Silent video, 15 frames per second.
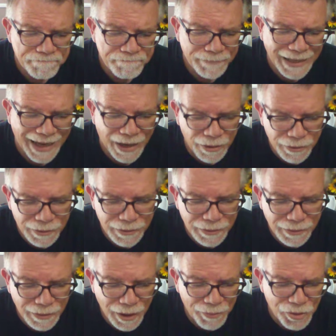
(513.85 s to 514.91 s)
Now,
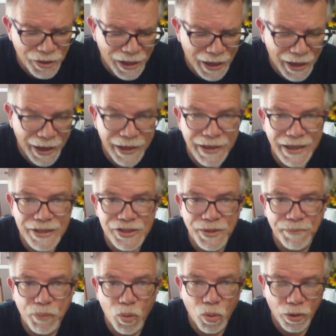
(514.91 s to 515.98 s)
number 9 is
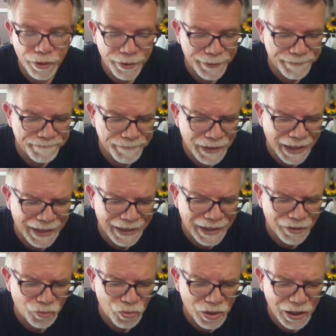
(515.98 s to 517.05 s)
important, and it
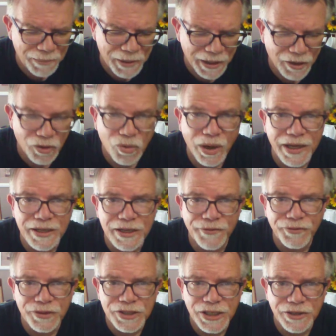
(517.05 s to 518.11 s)
can really make a great
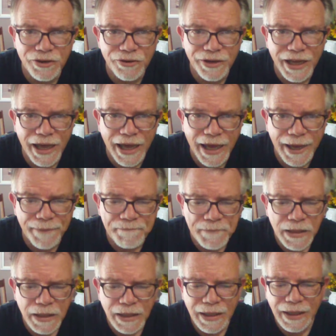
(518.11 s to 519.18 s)
difference in your day.
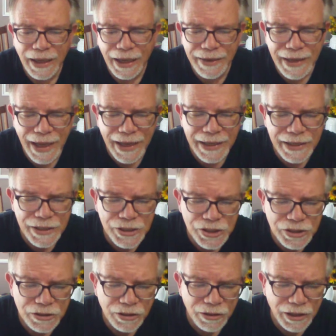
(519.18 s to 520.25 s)
And that
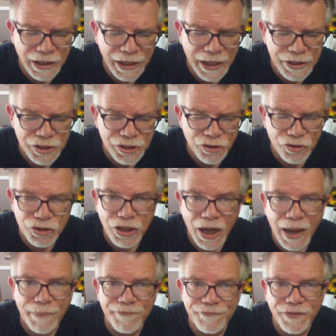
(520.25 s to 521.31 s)
is to list your
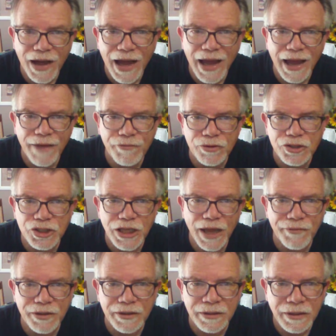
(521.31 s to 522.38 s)
top 5 or
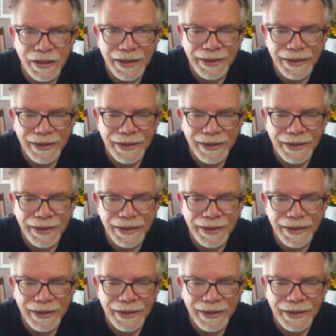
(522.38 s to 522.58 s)
7